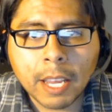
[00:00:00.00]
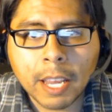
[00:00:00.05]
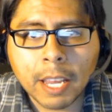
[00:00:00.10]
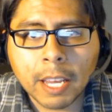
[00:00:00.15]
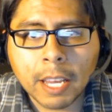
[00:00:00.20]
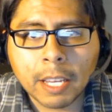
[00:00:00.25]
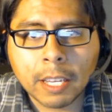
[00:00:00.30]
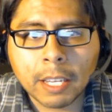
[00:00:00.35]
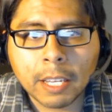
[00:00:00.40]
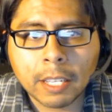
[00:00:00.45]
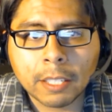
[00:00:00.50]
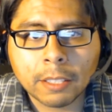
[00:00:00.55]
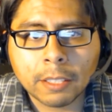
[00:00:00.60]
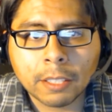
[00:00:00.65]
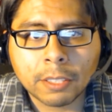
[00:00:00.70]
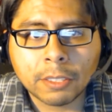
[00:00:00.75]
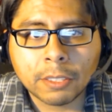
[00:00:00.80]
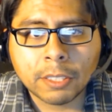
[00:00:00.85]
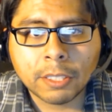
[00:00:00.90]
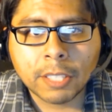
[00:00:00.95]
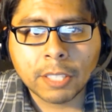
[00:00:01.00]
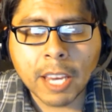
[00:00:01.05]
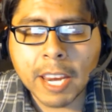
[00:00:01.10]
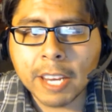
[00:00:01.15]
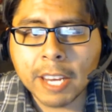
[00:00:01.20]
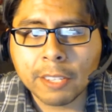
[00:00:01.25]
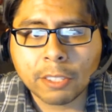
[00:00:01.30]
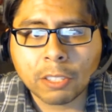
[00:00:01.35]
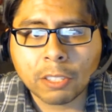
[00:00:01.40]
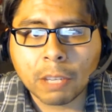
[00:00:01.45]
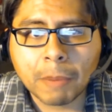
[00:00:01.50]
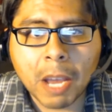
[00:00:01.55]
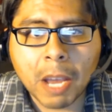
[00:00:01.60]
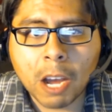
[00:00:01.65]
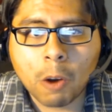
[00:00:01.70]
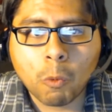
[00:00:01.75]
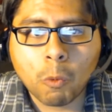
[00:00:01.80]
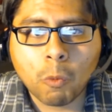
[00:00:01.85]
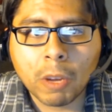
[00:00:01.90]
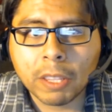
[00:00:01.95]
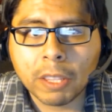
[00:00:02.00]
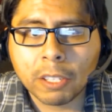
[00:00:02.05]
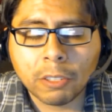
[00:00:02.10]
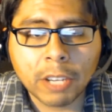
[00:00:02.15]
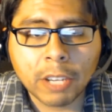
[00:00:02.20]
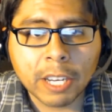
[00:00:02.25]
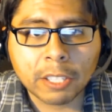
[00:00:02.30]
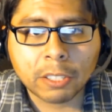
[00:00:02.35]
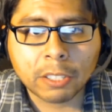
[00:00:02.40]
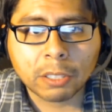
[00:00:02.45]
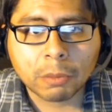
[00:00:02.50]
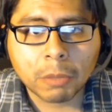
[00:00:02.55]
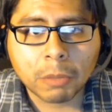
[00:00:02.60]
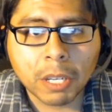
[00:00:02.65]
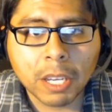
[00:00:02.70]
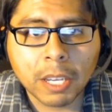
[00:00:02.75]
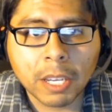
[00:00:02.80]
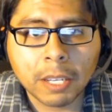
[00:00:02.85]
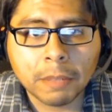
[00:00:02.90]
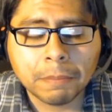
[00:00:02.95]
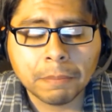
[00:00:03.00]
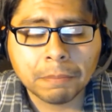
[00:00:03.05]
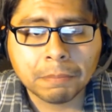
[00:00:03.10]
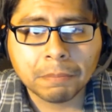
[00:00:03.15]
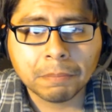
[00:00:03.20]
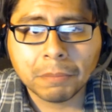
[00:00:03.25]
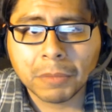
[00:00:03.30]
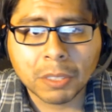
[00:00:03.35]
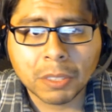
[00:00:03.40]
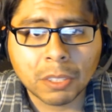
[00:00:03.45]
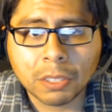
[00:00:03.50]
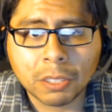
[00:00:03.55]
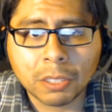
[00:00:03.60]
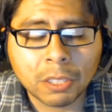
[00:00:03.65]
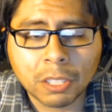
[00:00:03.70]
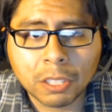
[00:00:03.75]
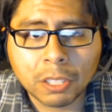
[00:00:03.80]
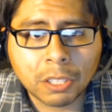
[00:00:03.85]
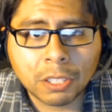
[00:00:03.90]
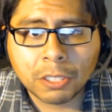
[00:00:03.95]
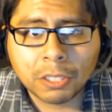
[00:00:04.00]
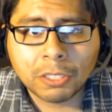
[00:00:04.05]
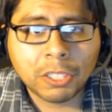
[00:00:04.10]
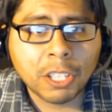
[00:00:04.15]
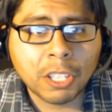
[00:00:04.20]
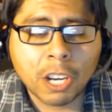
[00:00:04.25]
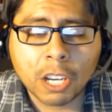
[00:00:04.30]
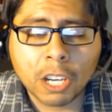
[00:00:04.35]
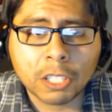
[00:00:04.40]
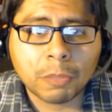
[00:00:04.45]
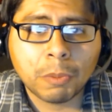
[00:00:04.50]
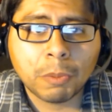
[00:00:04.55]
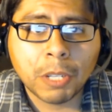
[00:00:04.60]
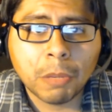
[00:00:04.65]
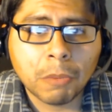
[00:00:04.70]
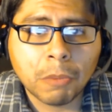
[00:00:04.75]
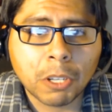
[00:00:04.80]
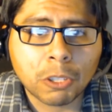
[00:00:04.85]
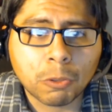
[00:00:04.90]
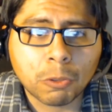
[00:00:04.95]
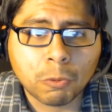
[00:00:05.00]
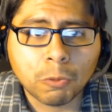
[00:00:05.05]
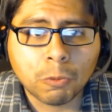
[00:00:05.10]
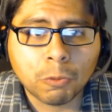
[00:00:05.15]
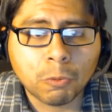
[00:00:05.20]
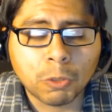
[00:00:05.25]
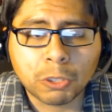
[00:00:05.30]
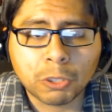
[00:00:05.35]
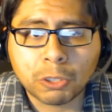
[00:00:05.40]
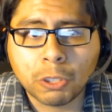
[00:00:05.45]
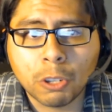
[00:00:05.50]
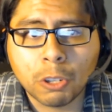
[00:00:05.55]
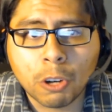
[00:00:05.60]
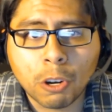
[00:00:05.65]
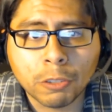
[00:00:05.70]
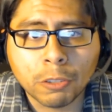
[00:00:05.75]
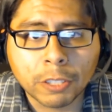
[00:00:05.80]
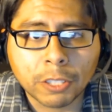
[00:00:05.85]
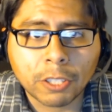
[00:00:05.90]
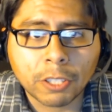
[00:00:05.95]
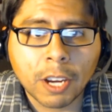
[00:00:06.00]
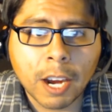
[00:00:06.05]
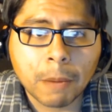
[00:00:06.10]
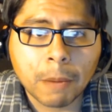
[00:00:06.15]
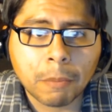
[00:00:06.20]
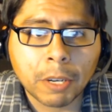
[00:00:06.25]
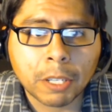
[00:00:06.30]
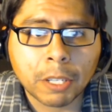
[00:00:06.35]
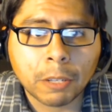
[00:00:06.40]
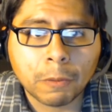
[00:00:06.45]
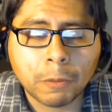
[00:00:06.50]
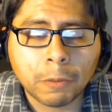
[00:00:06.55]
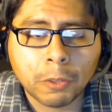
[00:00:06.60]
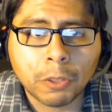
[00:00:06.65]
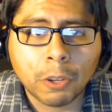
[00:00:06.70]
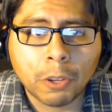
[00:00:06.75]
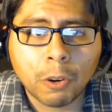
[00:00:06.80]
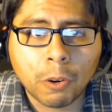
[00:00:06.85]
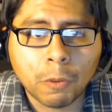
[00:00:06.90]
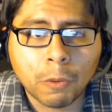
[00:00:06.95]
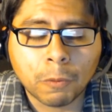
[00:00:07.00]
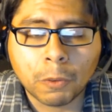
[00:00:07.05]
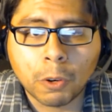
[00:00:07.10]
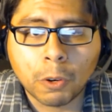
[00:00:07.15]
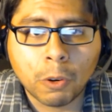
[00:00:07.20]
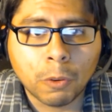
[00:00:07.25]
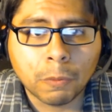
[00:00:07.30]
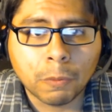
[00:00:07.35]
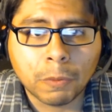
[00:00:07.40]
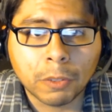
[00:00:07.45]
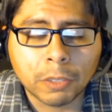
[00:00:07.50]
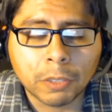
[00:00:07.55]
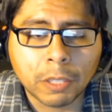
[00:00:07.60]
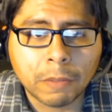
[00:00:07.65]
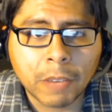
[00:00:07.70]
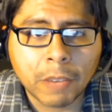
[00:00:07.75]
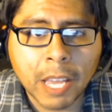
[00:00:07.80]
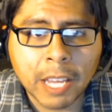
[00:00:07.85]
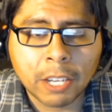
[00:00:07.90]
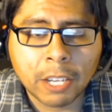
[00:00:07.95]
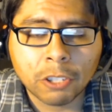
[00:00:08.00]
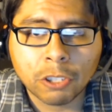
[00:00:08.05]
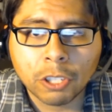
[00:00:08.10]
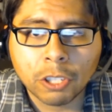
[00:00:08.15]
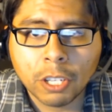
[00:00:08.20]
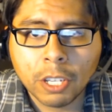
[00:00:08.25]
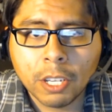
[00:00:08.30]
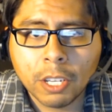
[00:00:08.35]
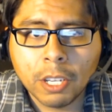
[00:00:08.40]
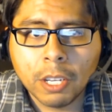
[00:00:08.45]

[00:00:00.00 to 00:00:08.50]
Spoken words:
and the Saints somehow win their next 3, the Seahawks pretty much will still own the tiebreaker for home field advantage.